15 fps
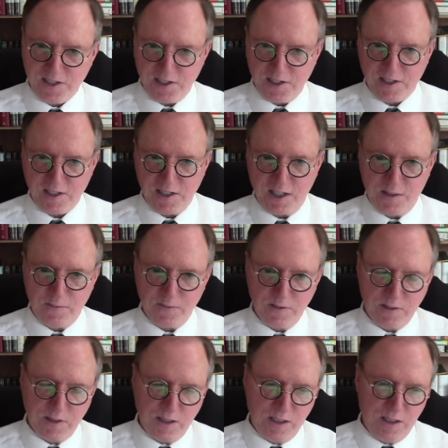itself
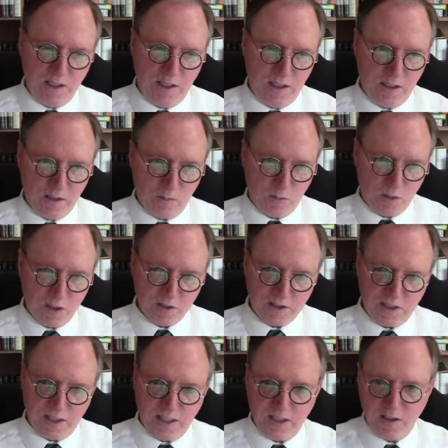in the world
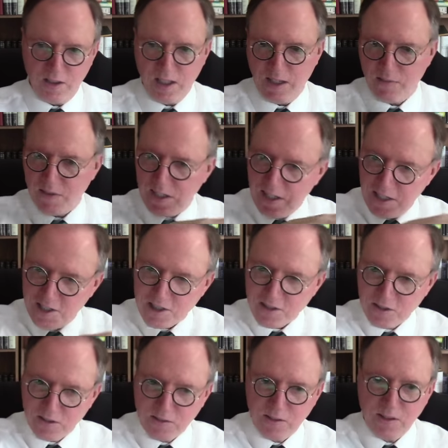today, you have
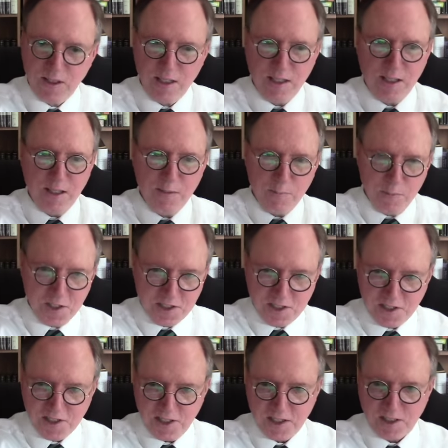Eastern
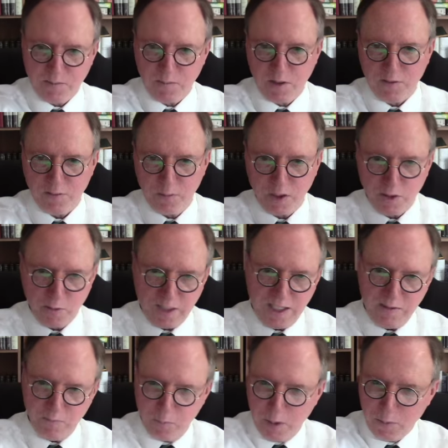mysticism. You're familiar with
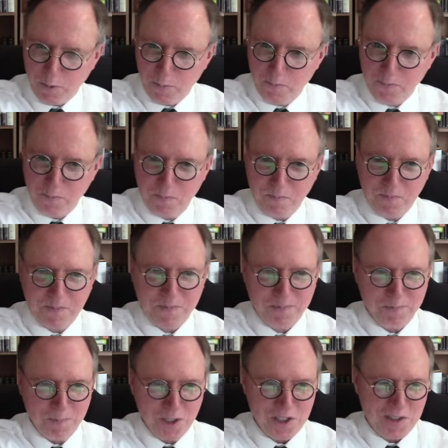that. Remember,
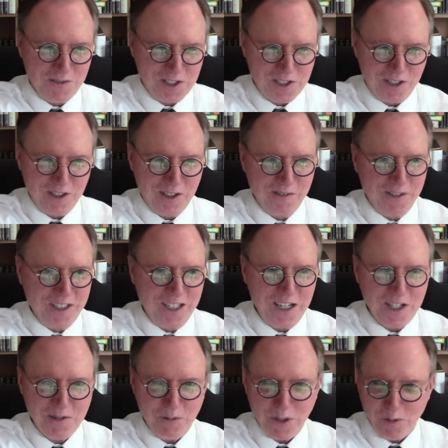most of us are of an
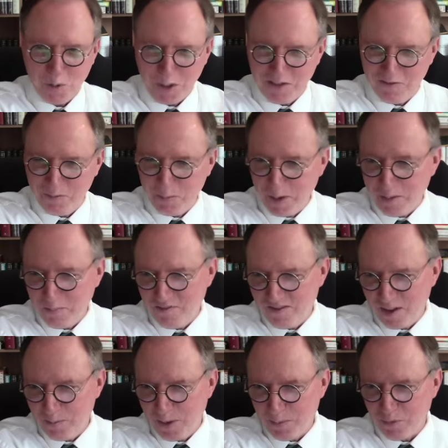age where we can rem
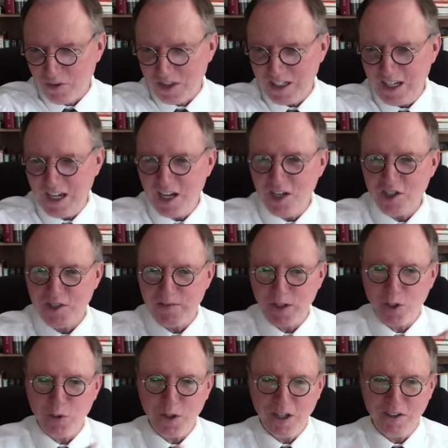remember the age of
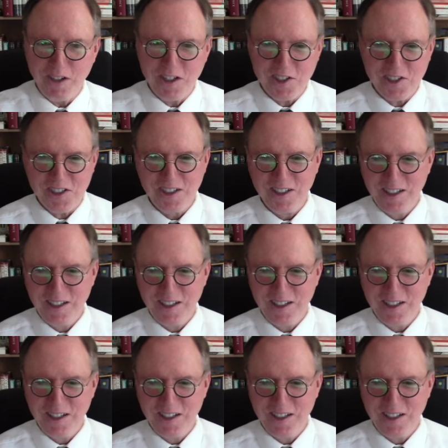Aquarius